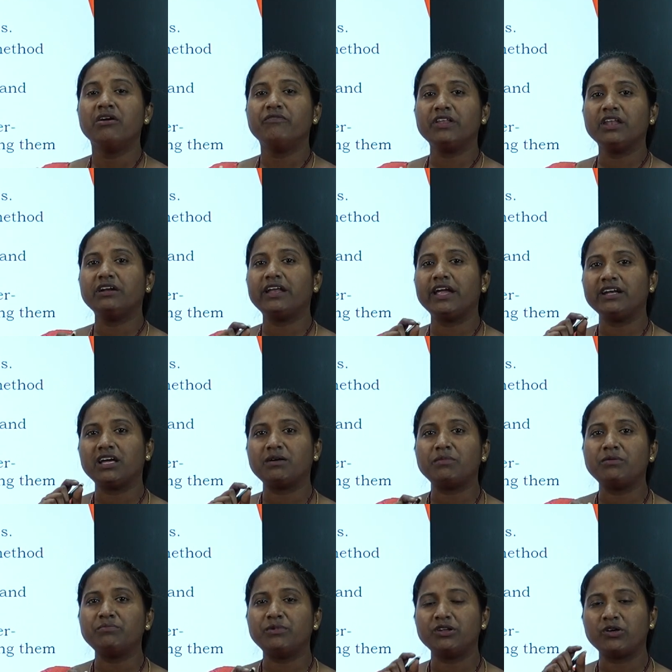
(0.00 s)
When a data
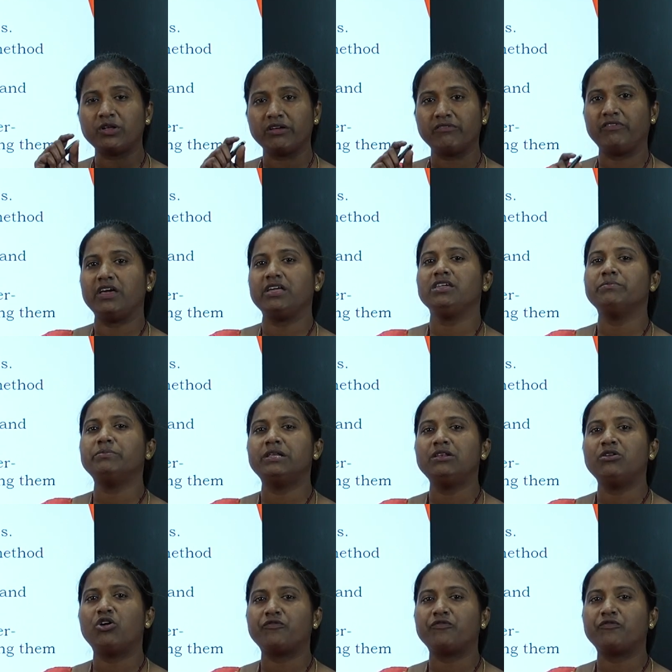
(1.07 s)
member or a variable